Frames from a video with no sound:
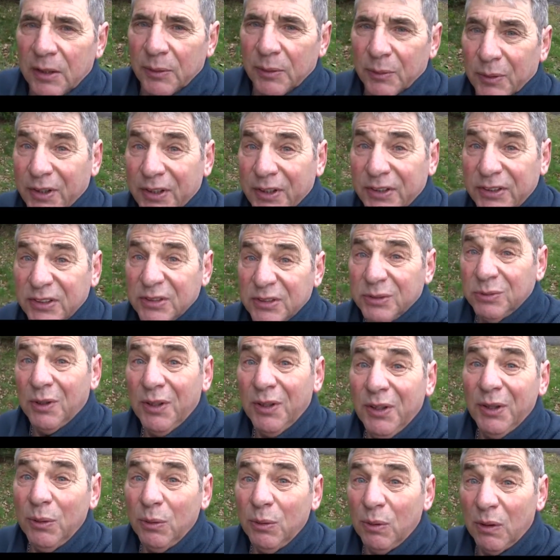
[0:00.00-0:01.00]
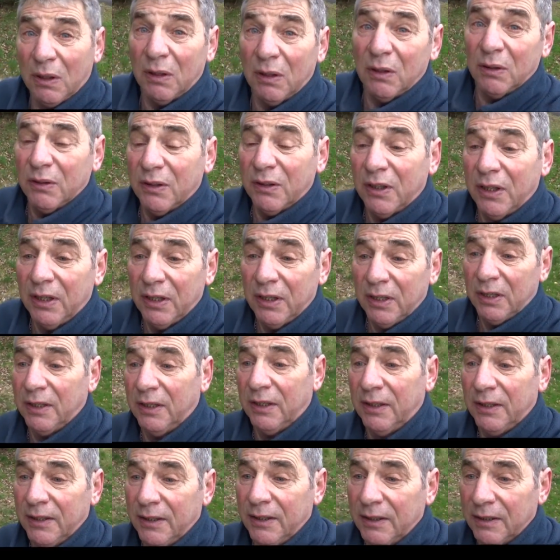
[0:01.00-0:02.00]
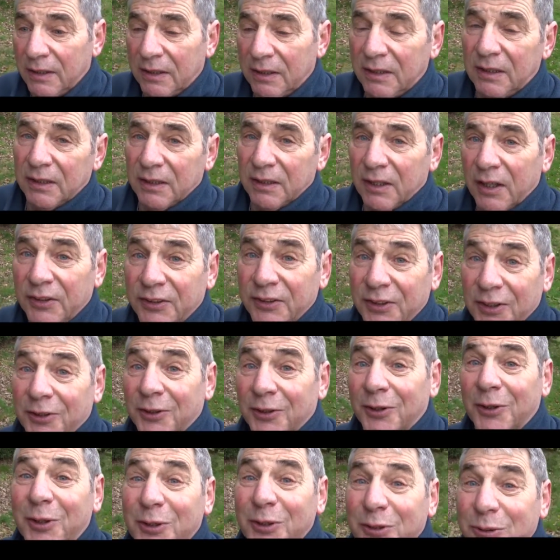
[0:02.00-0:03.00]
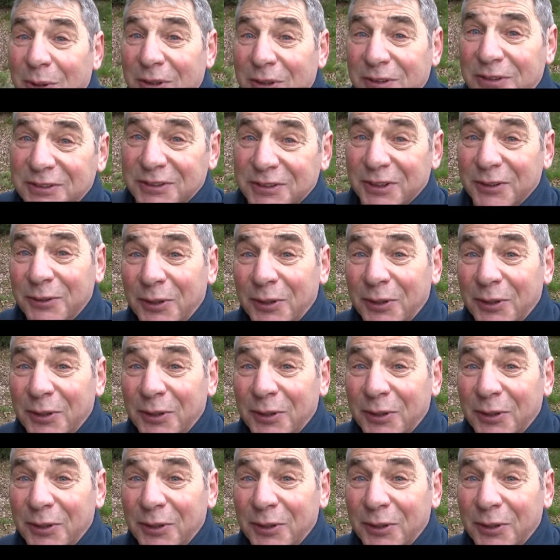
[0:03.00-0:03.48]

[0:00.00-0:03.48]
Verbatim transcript: where you just want to walk and your nose wants to